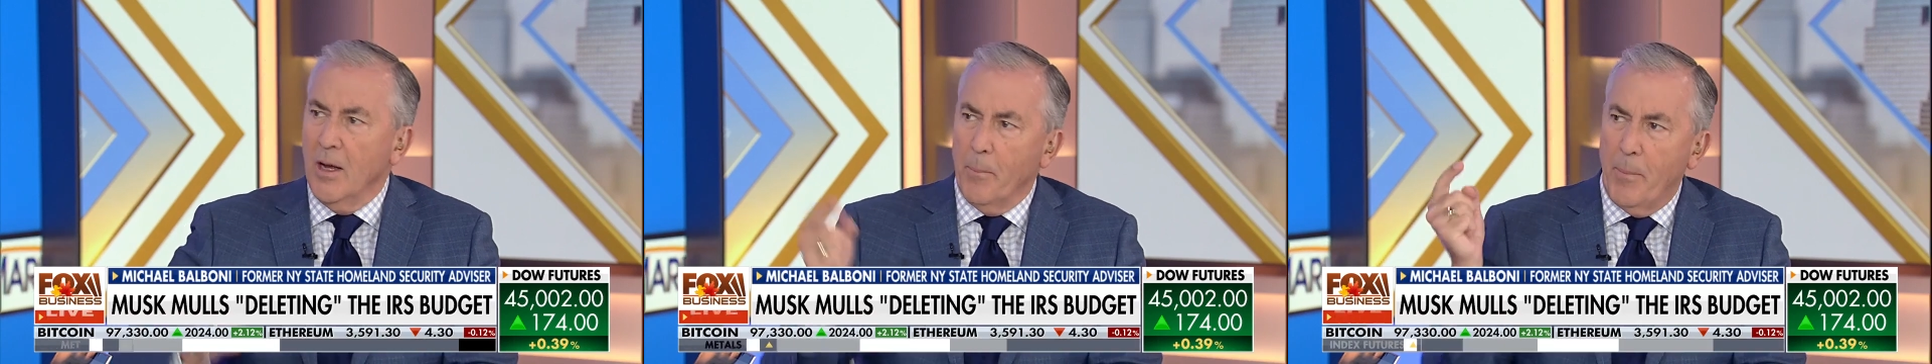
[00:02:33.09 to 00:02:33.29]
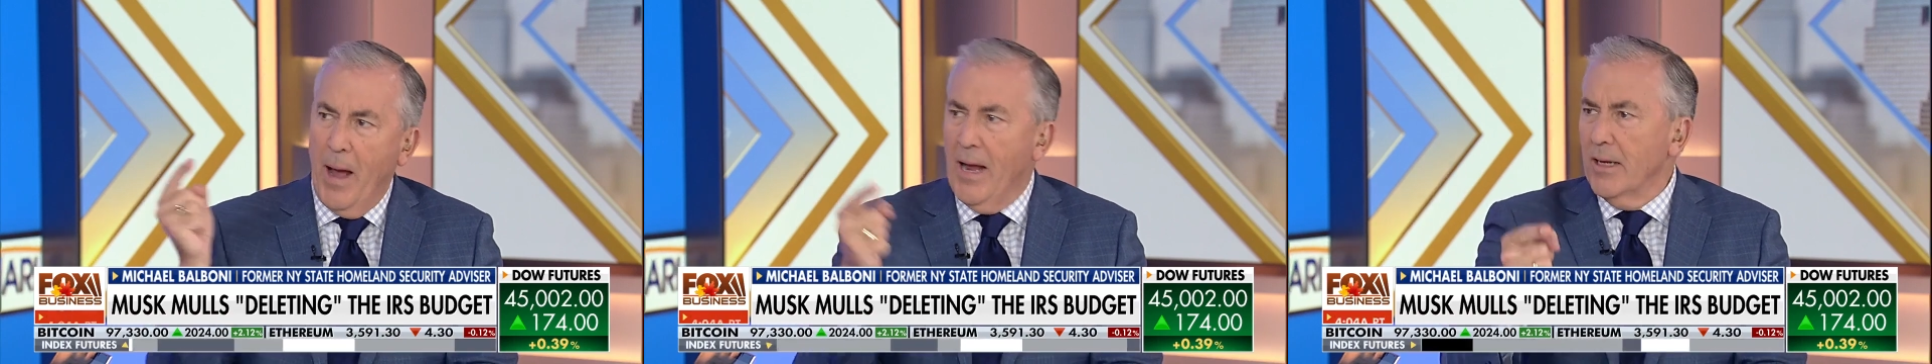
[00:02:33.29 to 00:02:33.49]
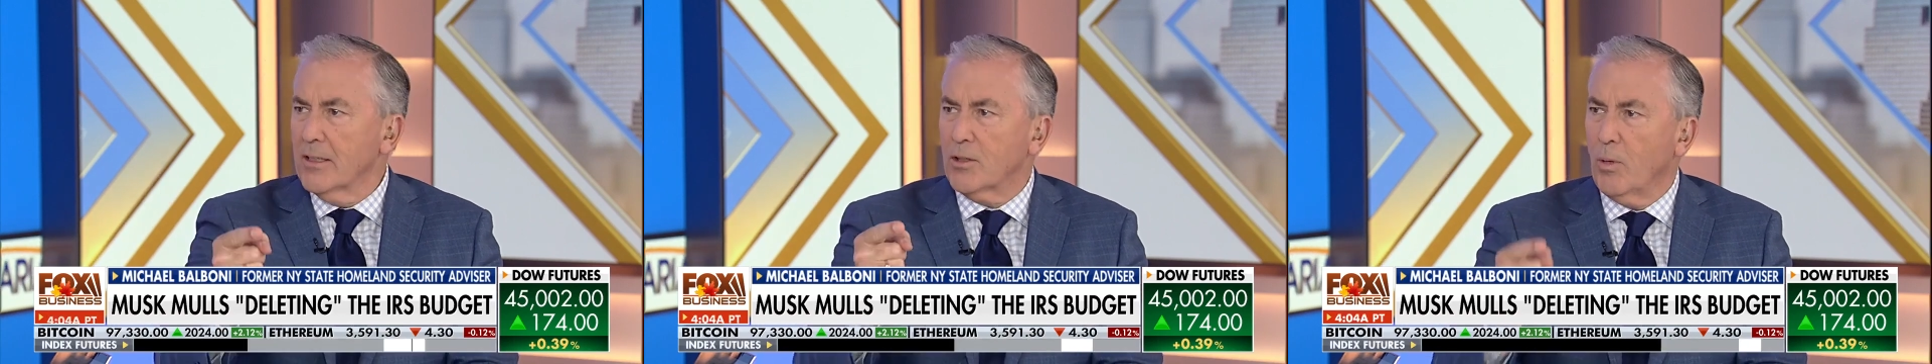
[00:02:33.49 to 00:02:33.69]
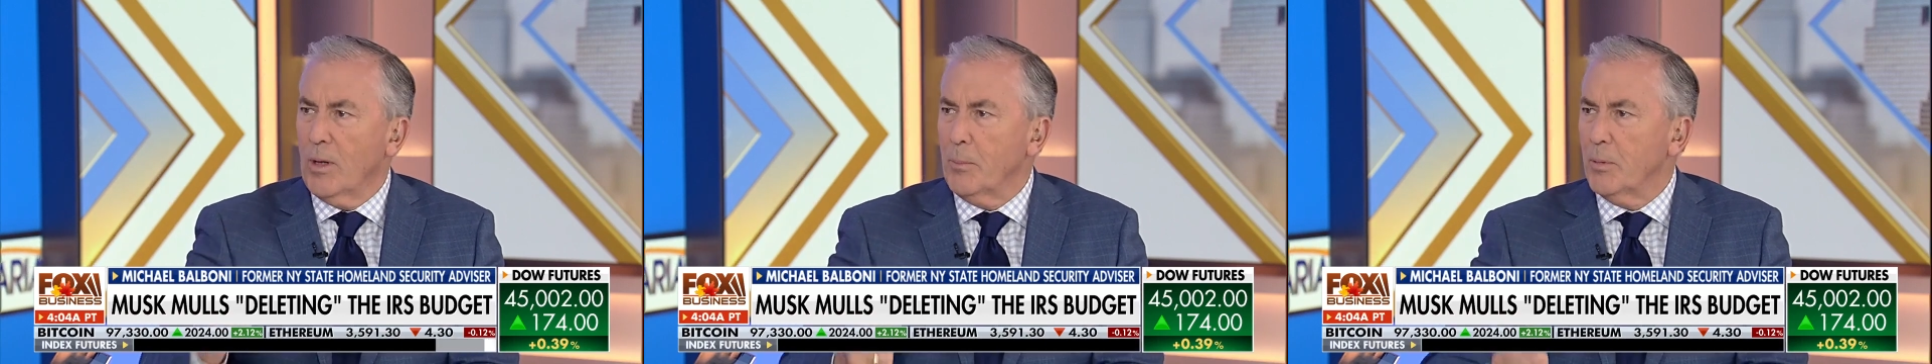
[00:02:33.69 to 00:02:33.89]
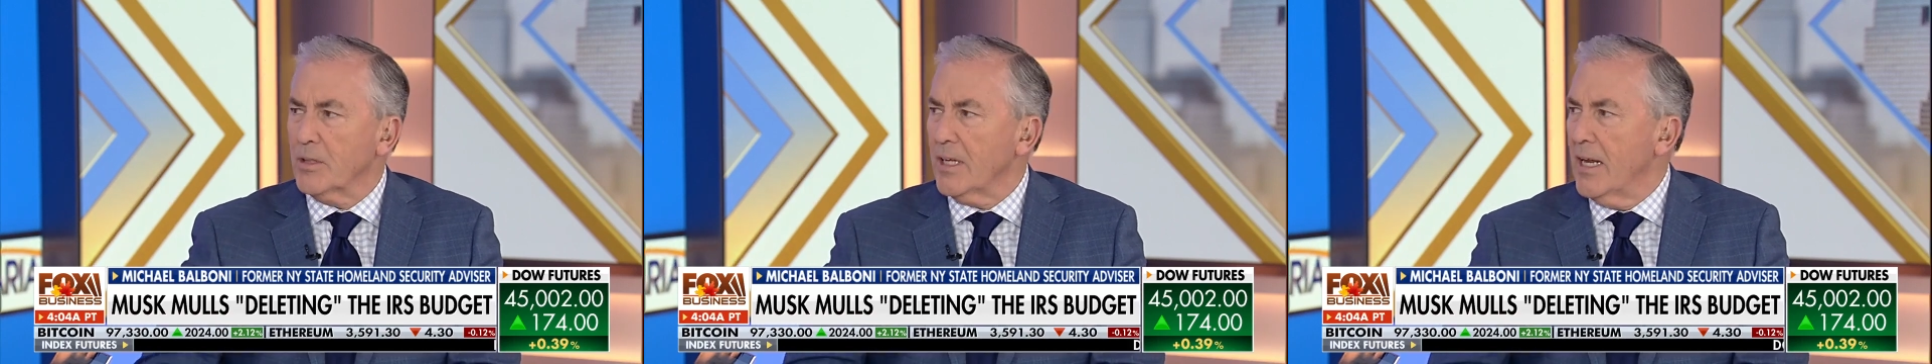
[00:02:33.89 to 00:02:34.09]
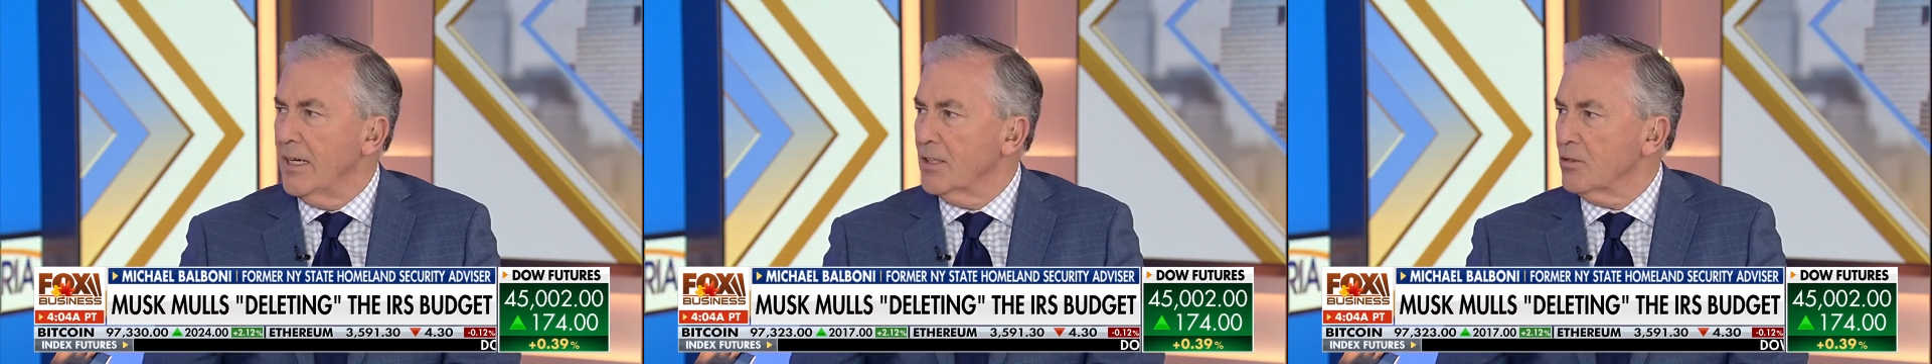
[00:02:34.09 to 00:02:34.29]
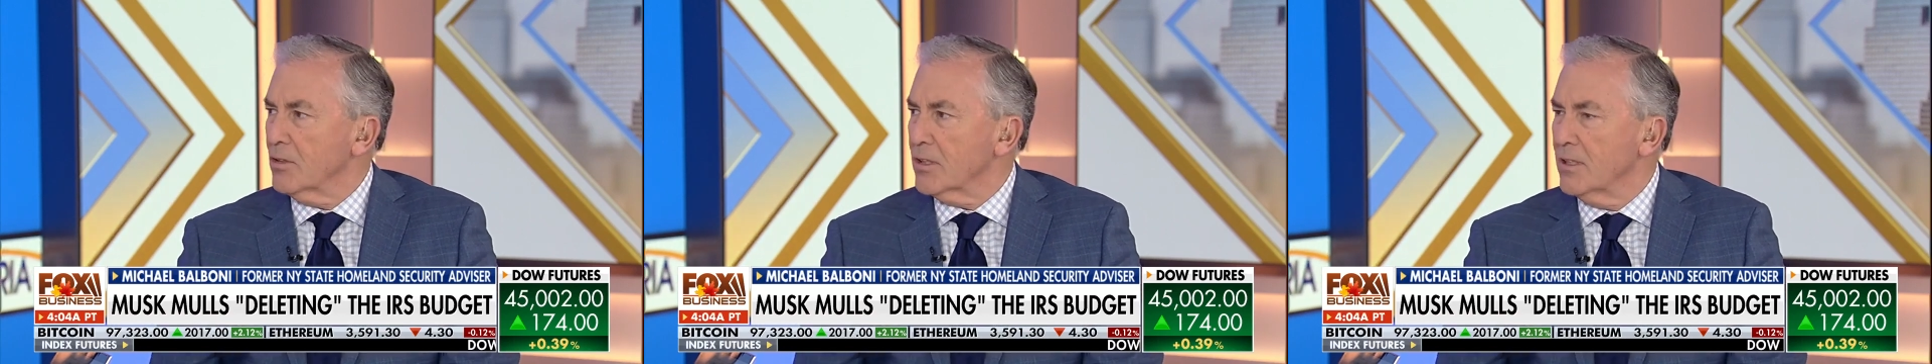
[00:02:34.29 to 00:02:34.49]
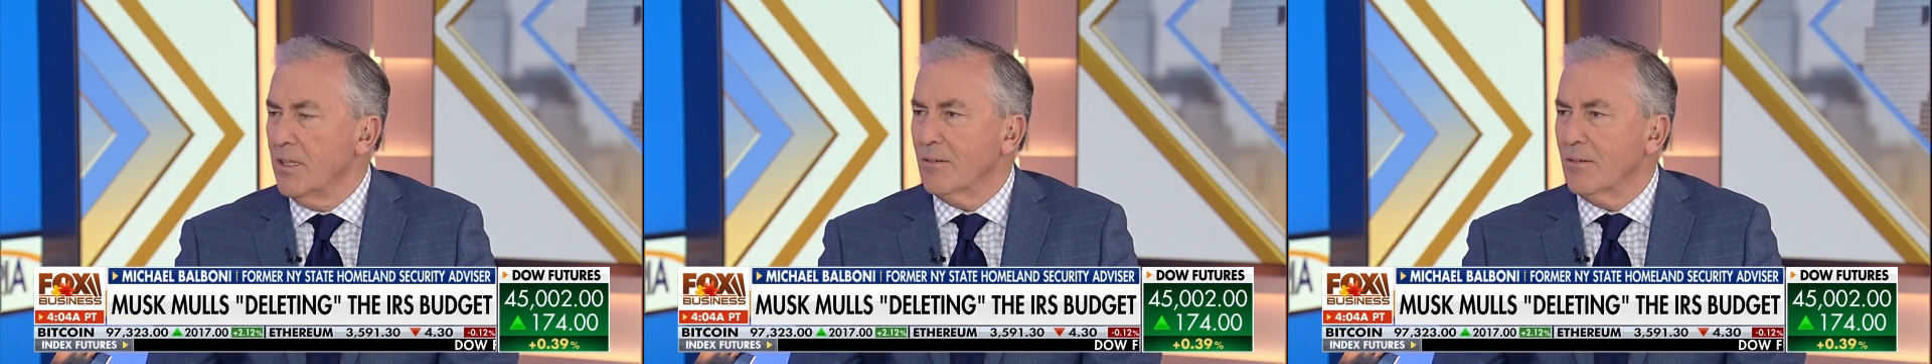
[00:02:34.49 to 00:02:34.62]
pay us 20% interest.